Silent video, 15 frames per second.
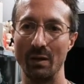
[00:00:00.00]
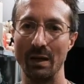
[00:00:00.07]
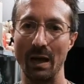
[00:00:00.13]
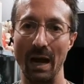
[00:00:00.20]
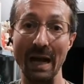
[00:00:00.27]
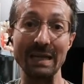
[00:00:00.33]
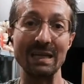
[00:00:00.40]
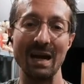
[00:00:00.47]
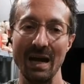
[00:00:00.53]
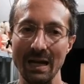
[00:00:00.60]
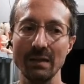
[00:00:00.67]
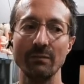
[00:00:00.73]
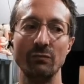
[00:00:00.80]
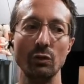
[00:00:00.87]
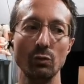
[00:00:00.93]
I kind
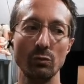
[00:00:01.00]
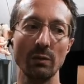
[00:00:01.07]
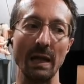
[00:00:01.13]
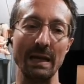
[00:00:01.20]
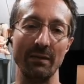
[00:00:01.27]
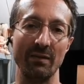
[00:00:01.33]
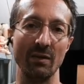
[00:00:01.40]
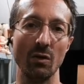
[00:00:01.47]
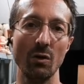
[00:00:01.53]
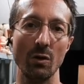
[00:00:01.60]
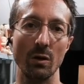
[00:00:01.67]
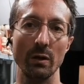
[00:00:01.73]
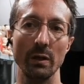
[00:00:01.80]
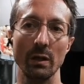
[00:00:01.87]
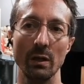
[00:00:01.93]
of do glaze it
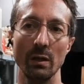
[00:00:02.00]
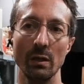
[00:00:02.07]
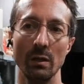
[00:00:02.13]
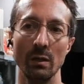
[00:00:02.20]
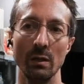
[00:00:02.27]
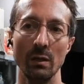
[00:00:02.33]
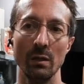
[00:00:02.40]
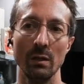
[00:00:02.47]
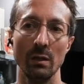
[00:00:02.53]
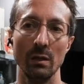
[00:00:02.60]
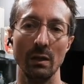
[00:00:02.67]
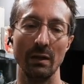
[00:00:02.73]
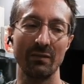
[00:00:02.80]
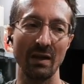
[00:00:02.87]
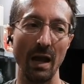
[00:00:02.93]
on.
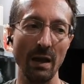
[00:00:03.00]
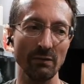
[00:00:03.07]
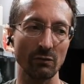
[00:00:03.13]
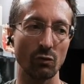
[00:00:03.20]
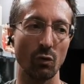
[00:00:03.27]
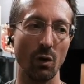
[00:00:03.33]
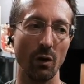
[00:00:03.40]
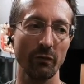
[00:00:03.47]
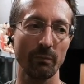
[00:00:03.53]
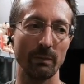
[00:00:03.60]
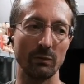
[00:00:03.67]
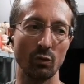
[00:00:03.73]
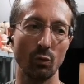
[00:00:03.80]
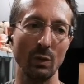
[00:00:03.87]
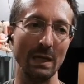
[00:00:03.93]
It's kind of a cross
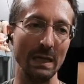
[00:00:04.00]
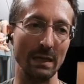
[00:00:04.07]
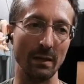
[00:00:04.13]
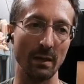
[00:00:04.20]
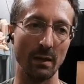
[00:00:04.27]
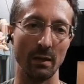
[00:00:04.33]
between